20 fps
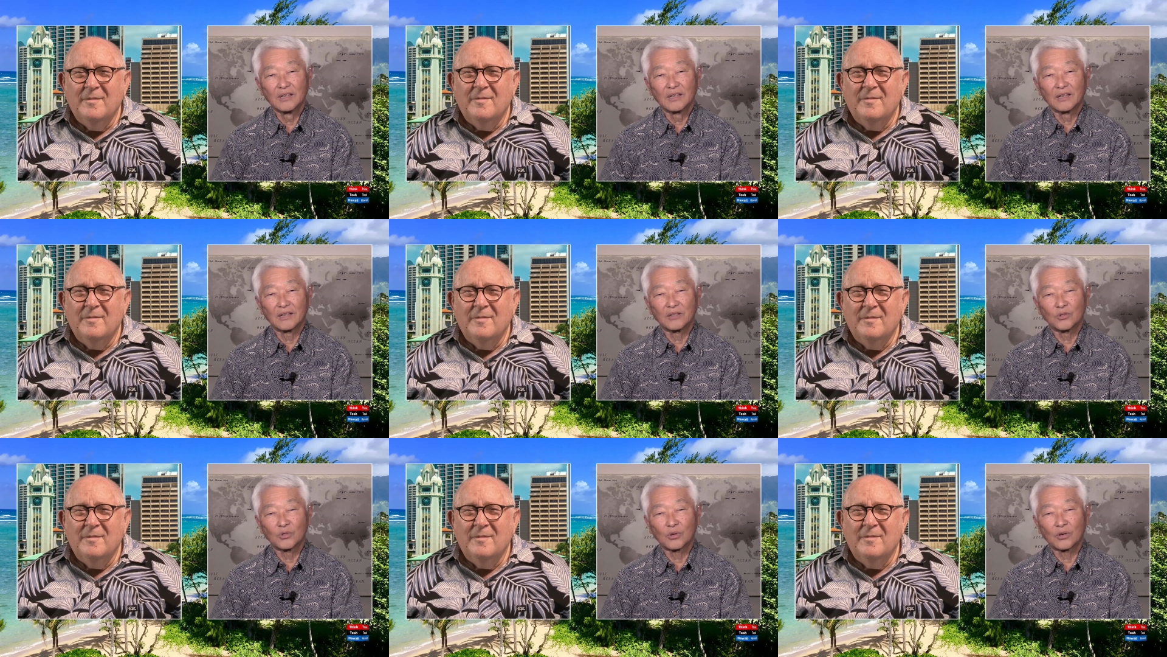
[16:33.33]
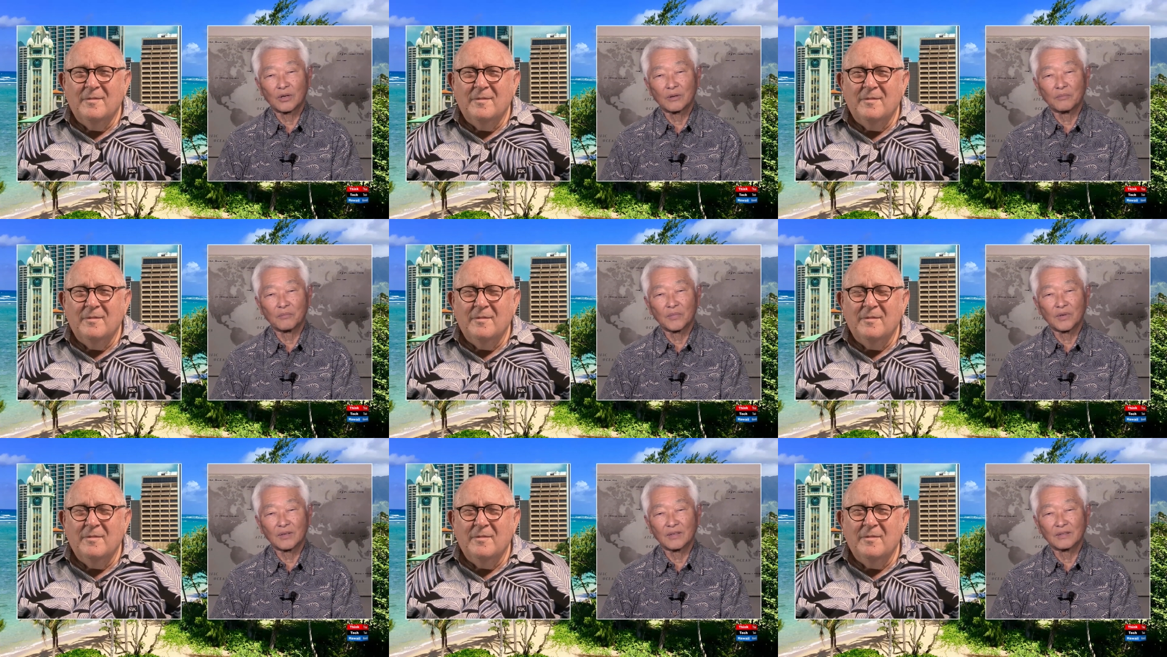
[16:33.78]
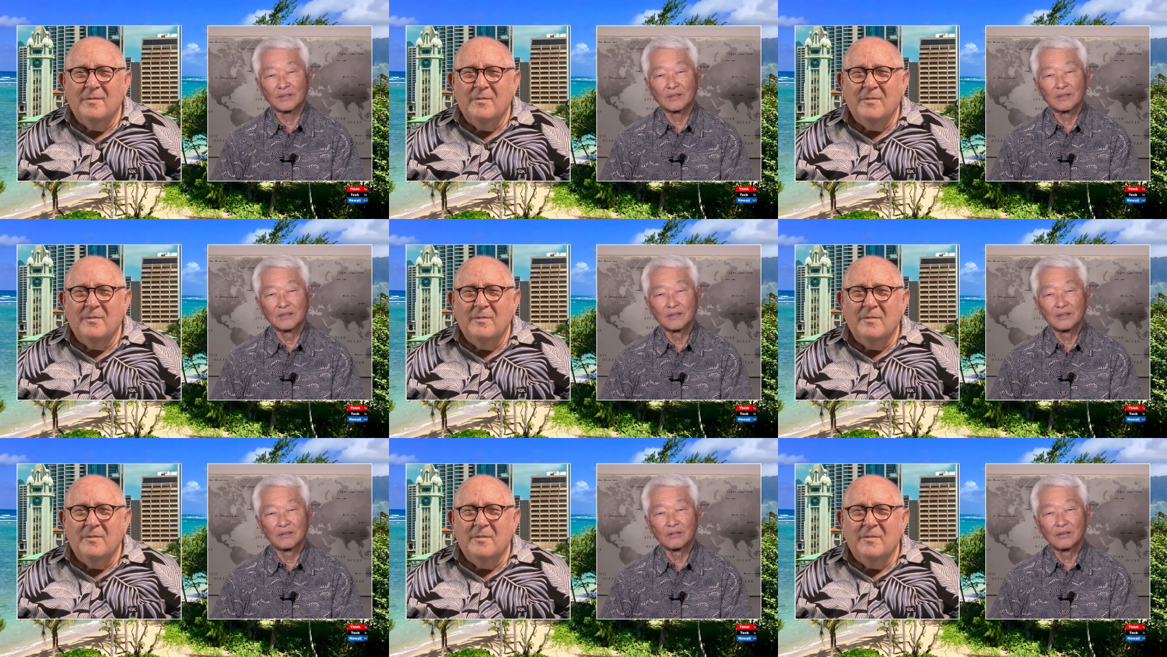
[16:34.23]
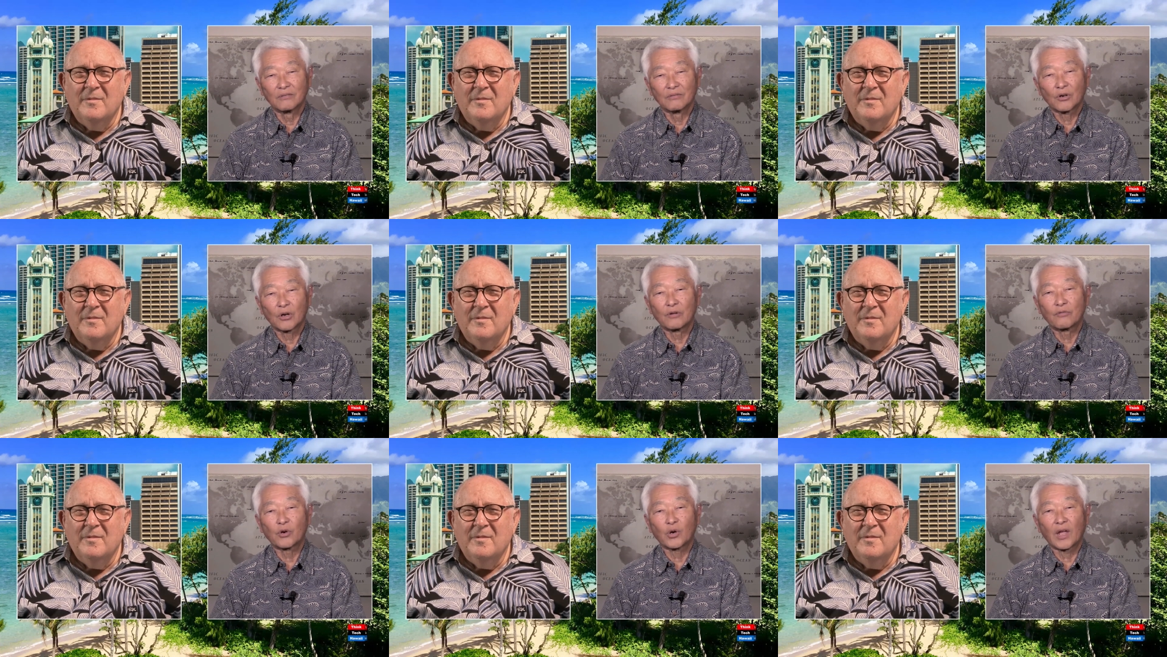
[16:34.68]
Speaker 1: And so I'm uh,
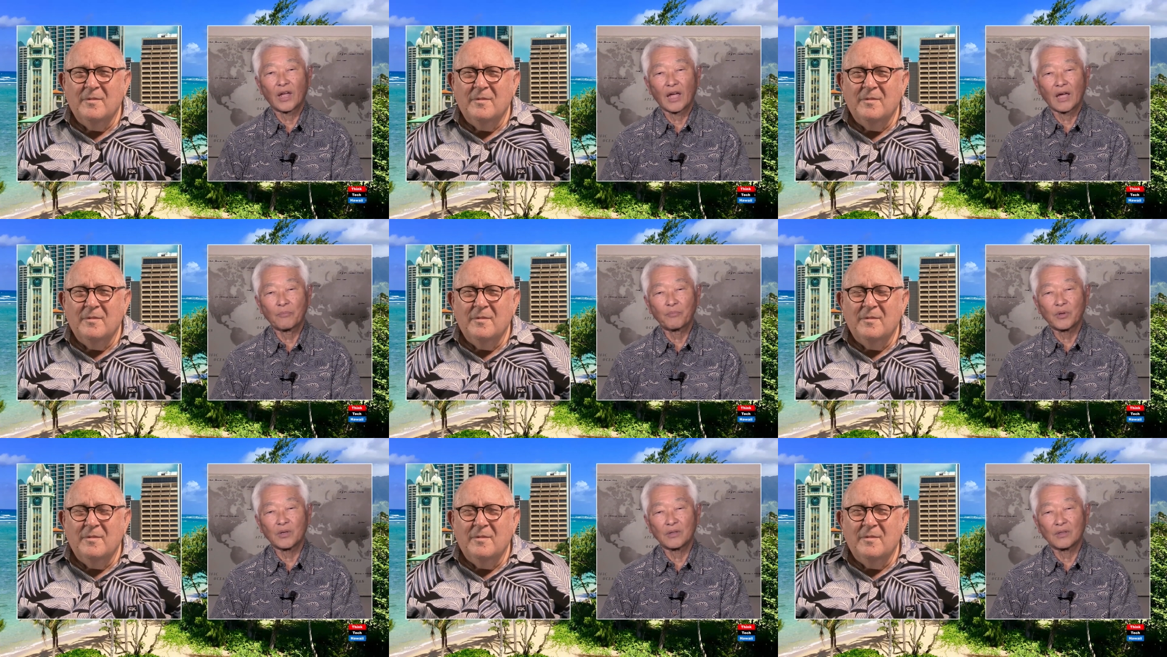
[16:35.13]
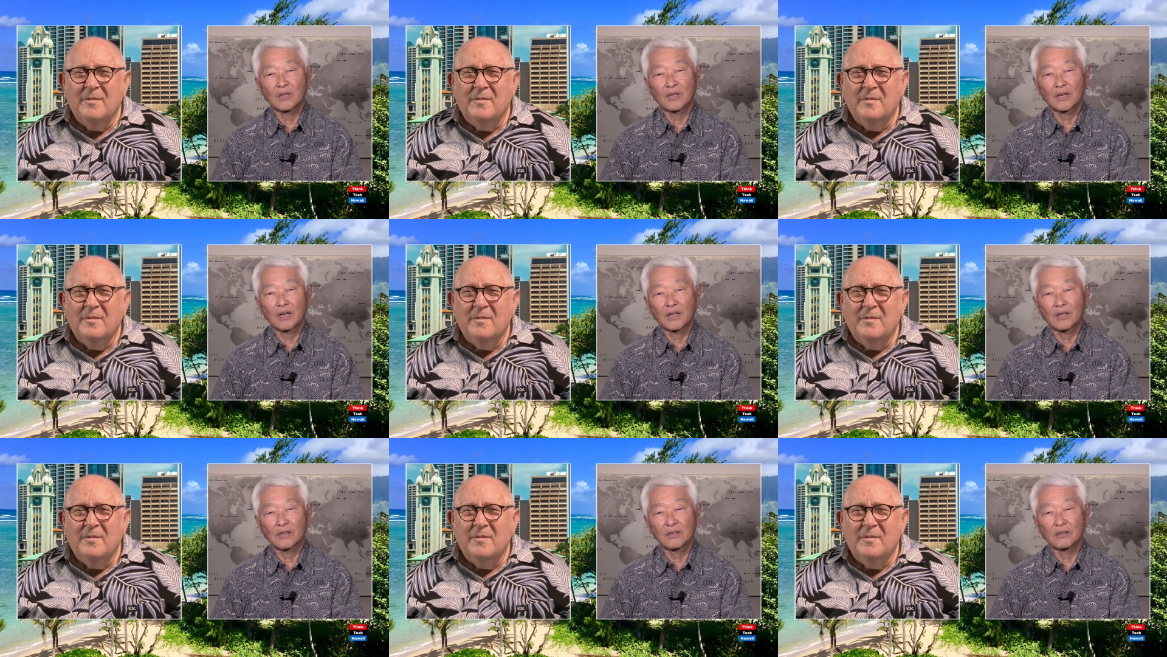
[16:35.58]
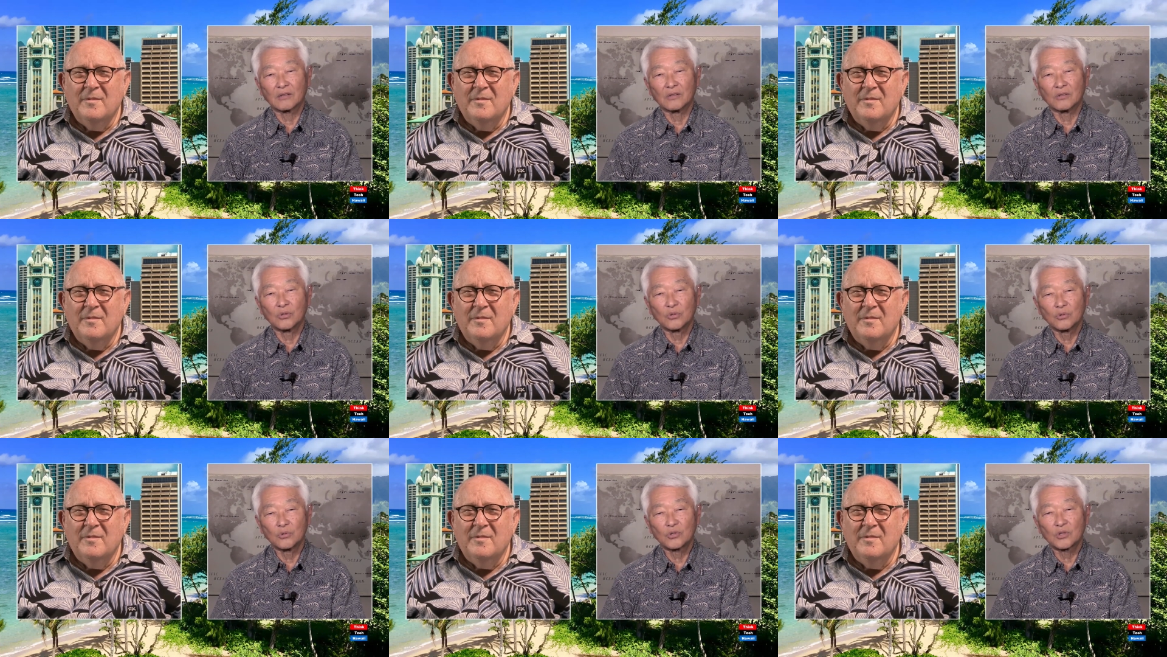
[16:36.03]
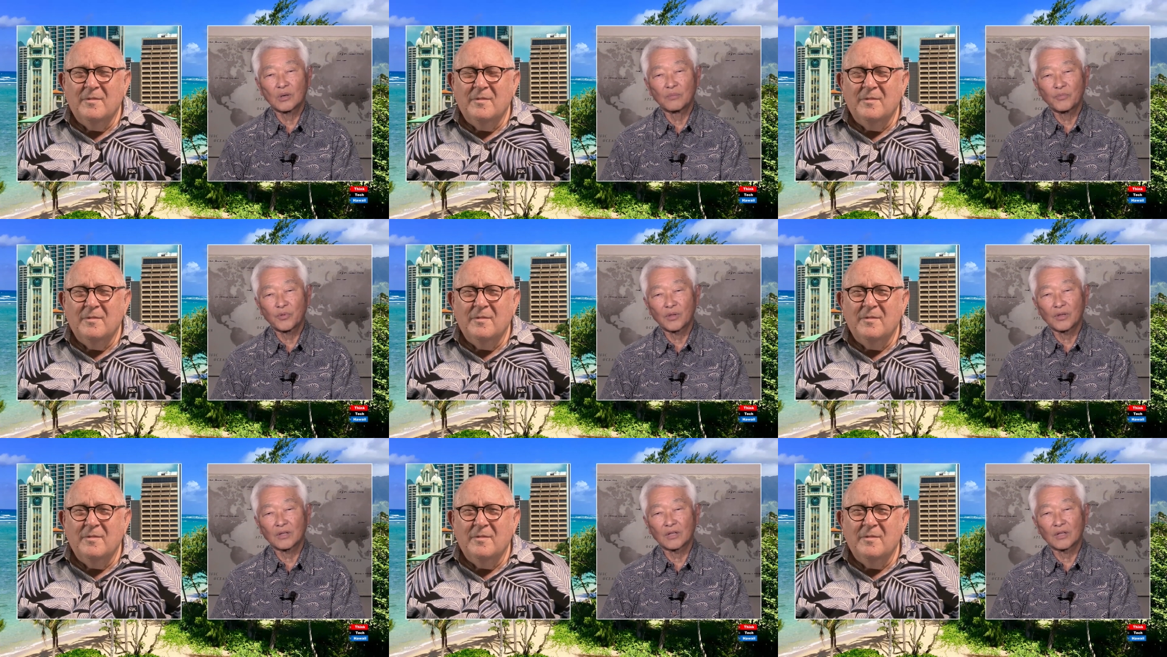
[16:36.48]
very, very happy that I can do something